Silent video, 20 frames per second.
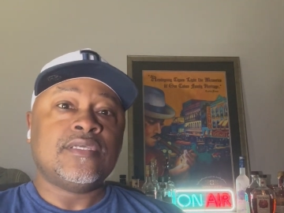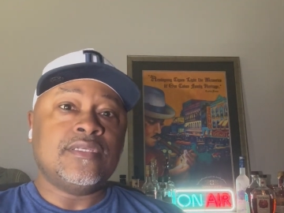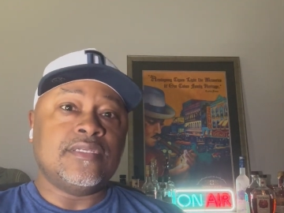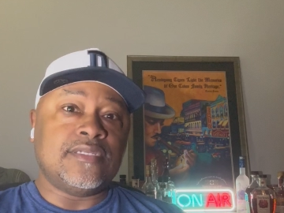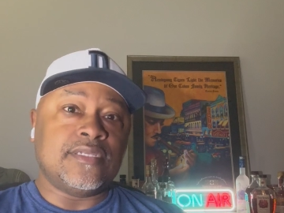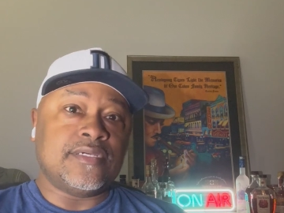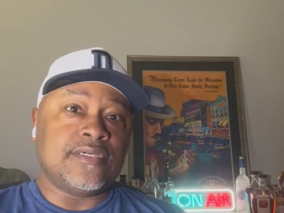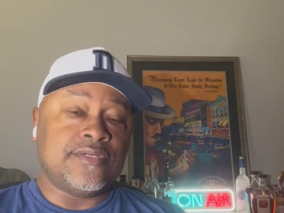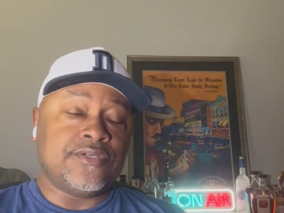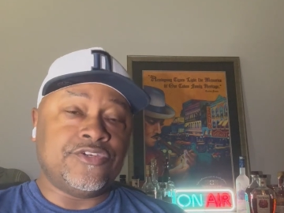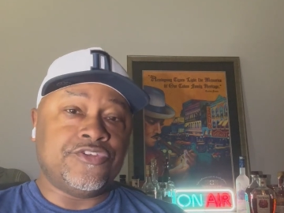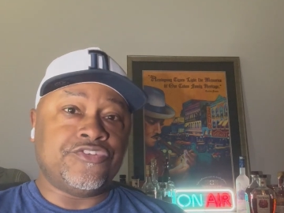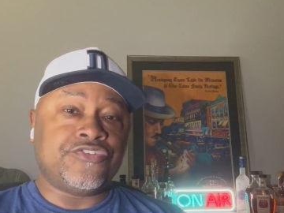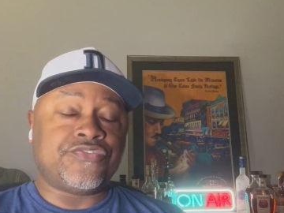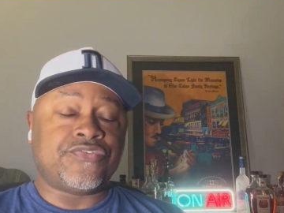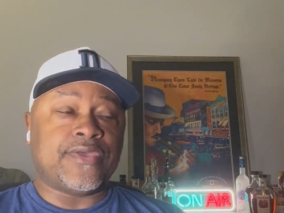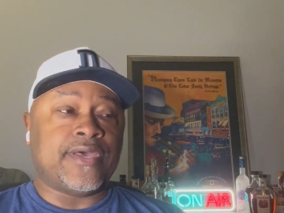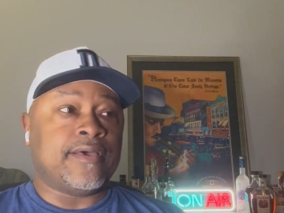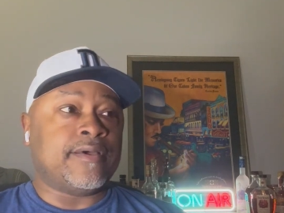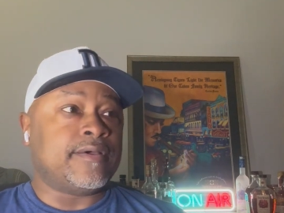
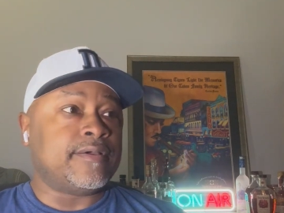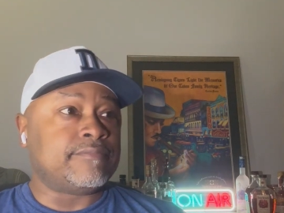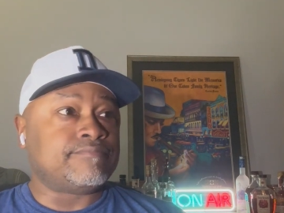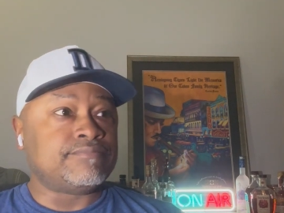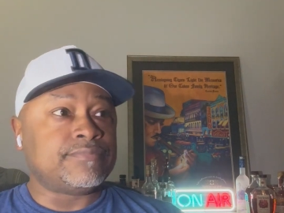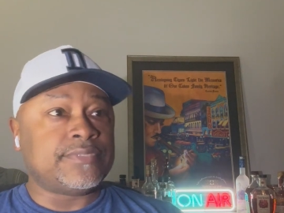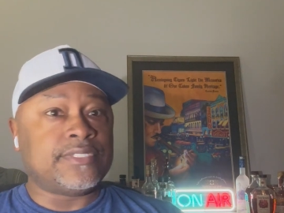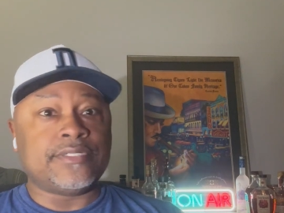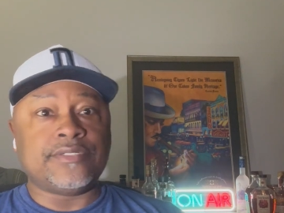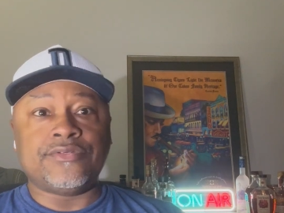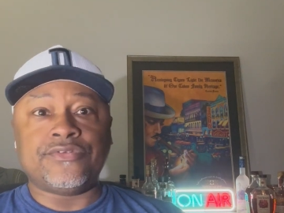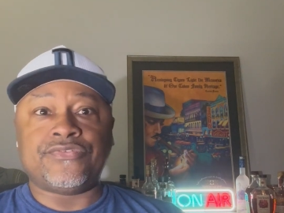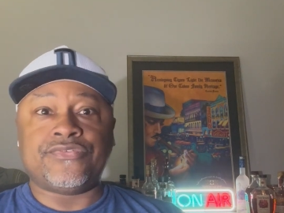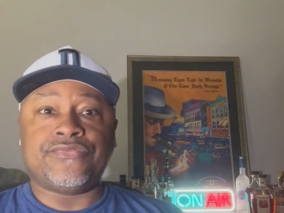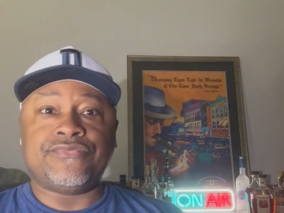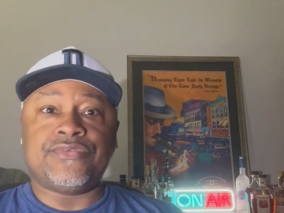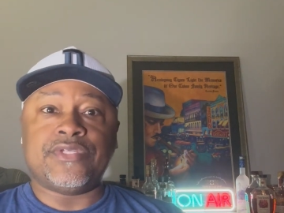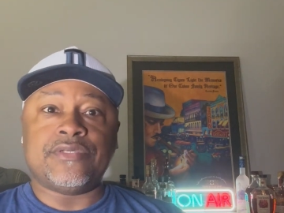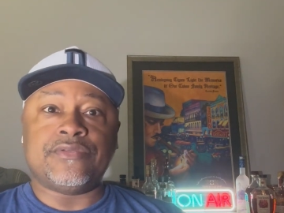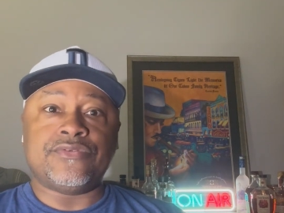does uh does
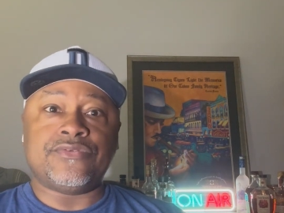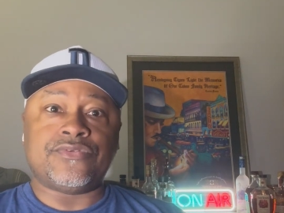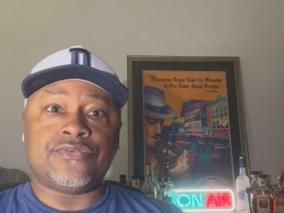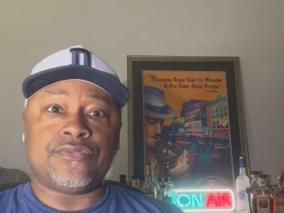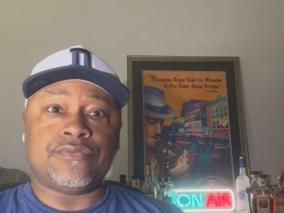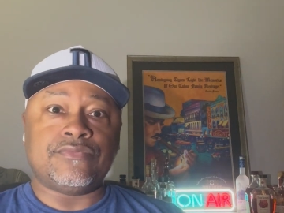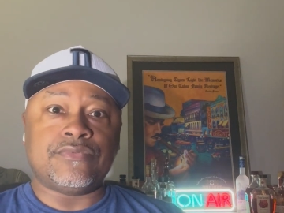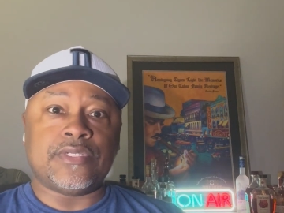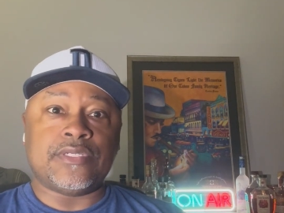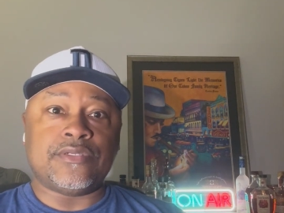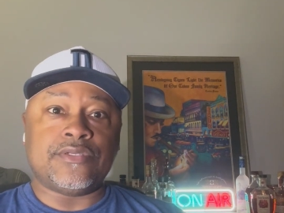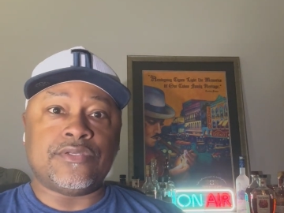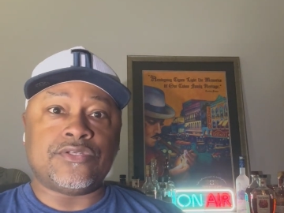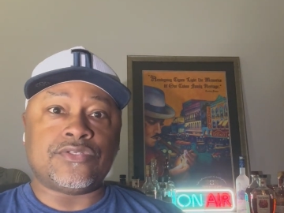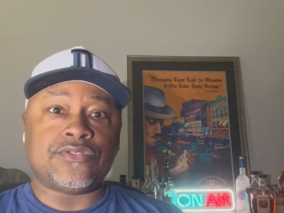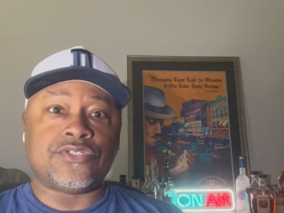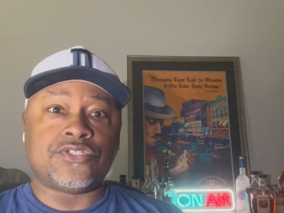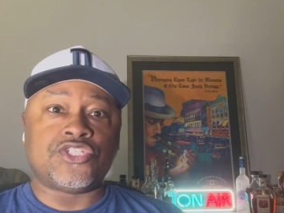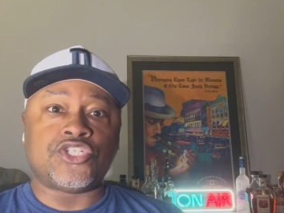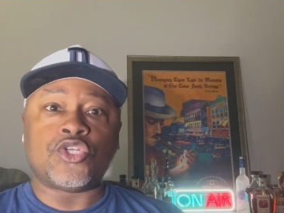does
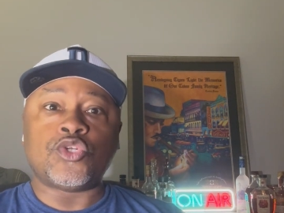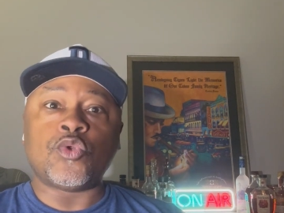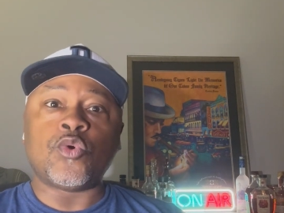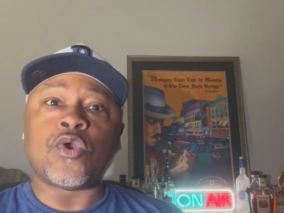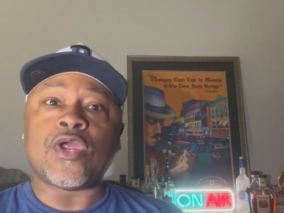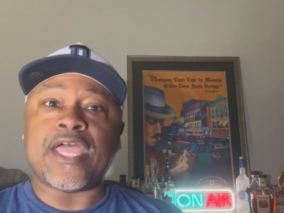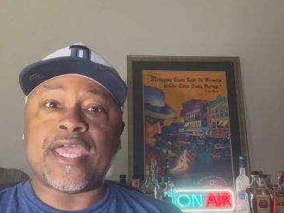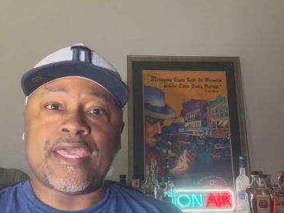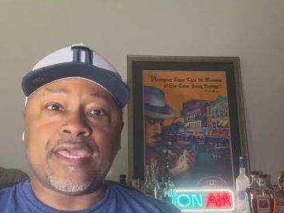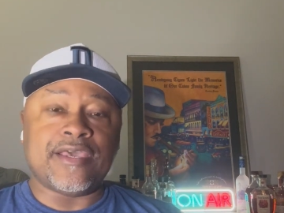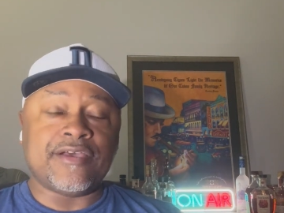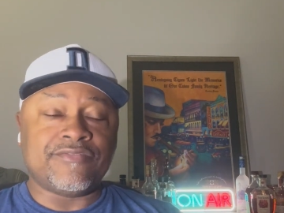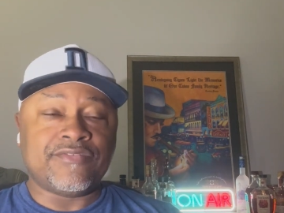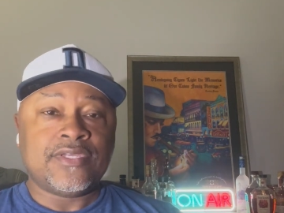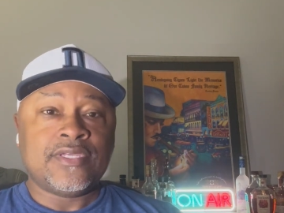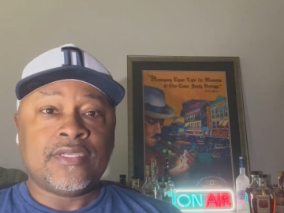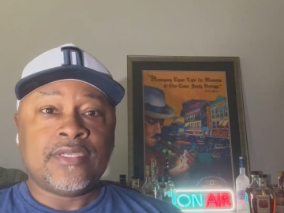does Shedeur have.